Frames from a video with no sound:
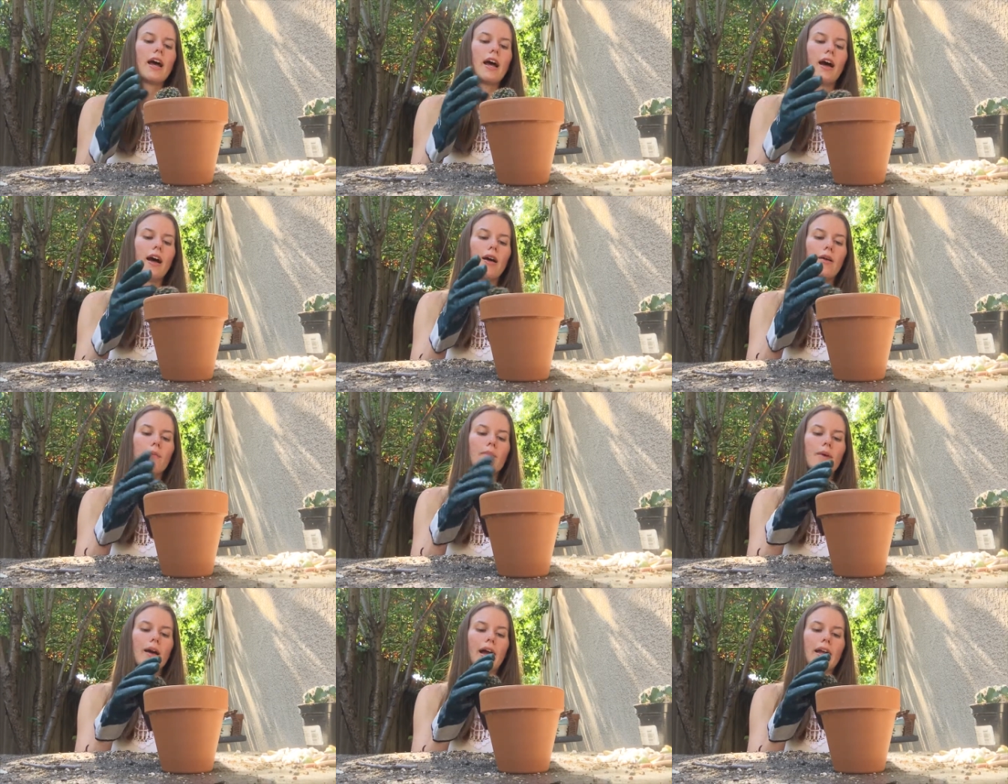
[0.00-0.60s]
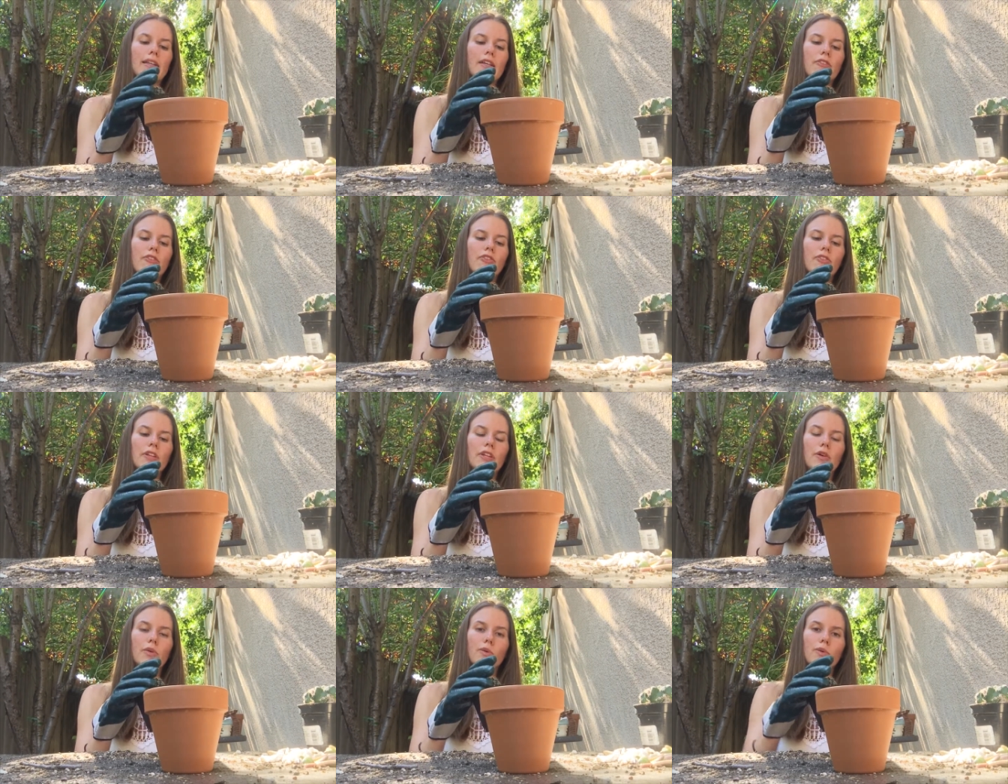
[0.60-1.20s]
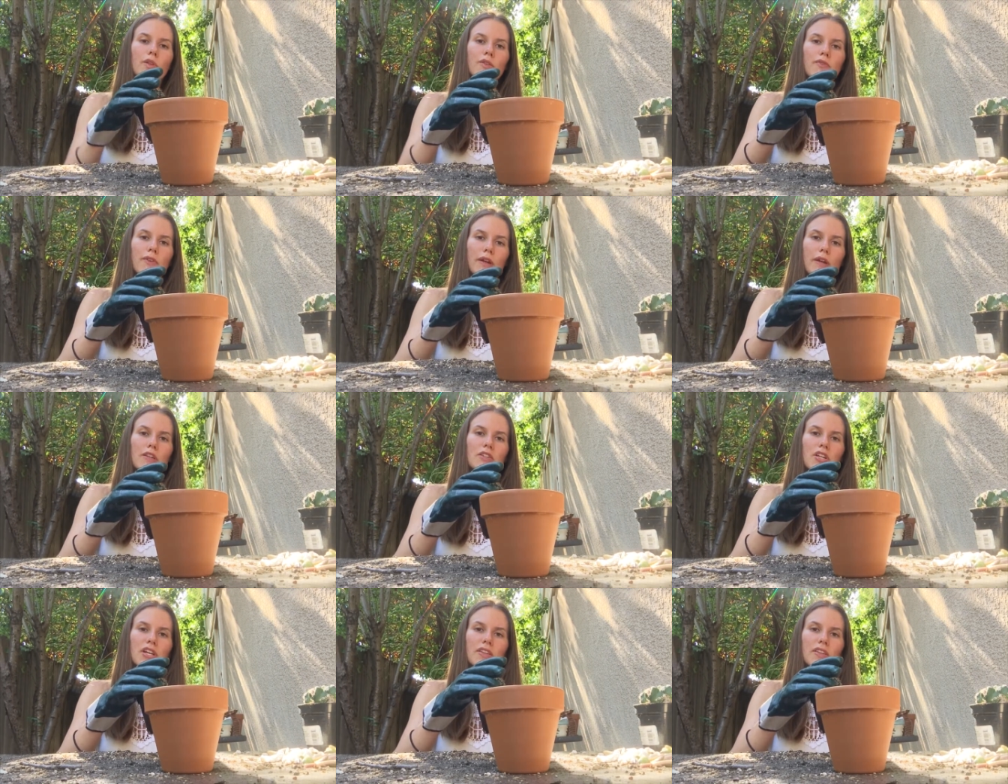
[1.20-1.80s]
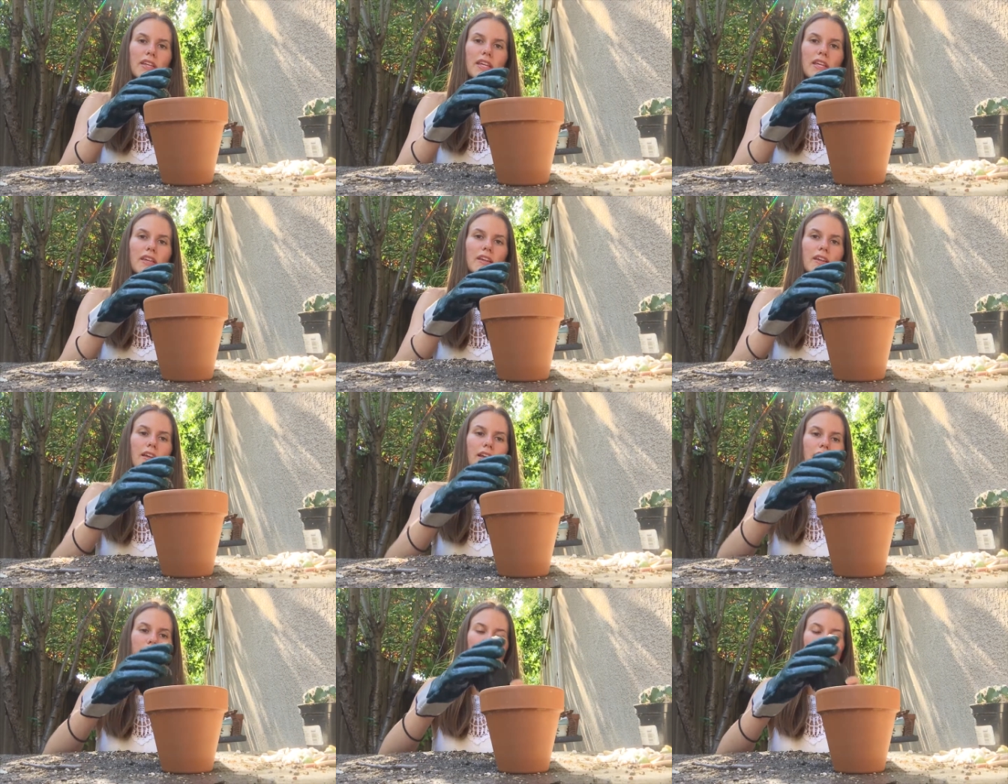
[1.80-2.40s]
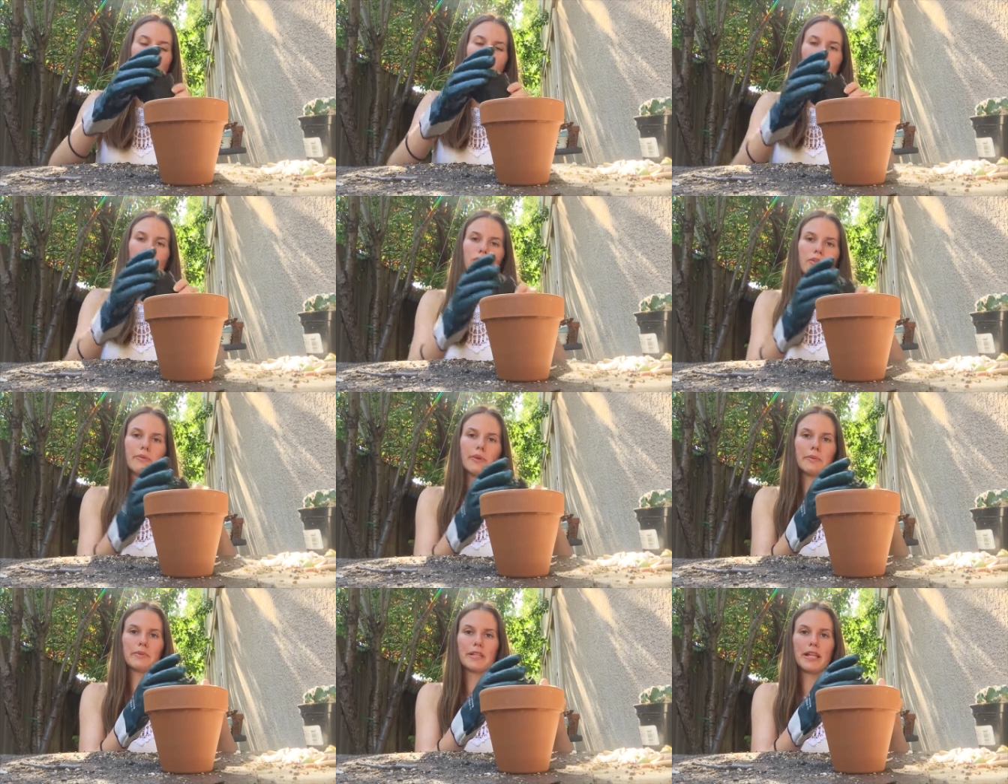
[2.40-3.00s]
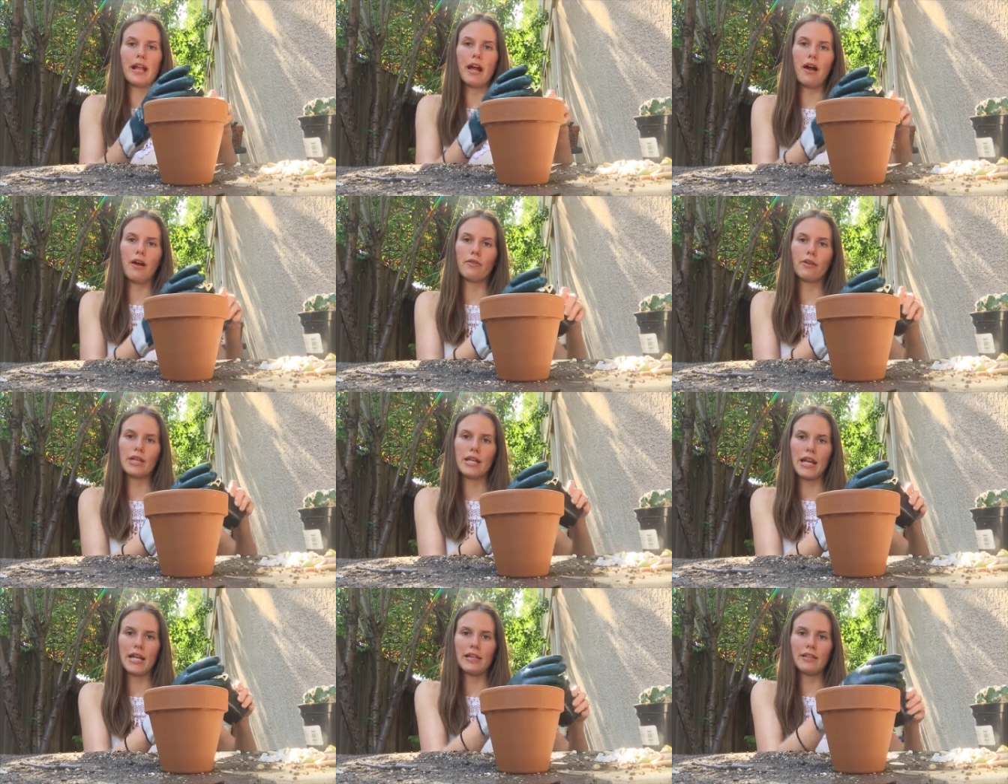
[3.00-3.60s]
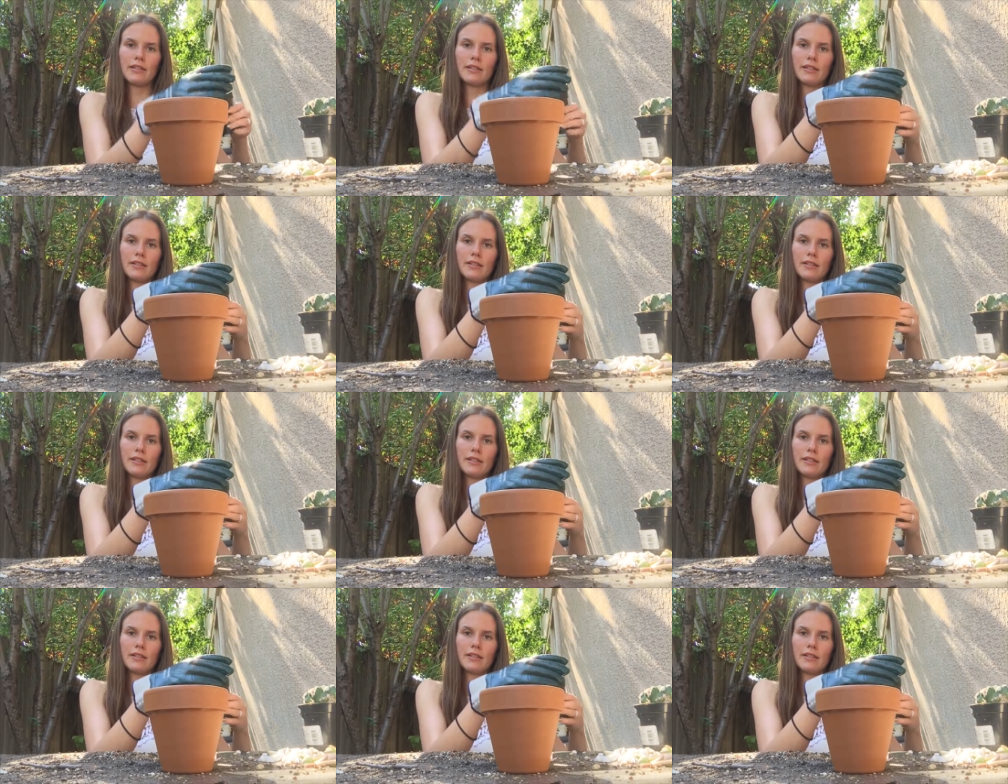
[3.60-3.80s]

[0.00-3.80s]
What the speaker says: I definitely hold them very gently, and I hold them upside down, and I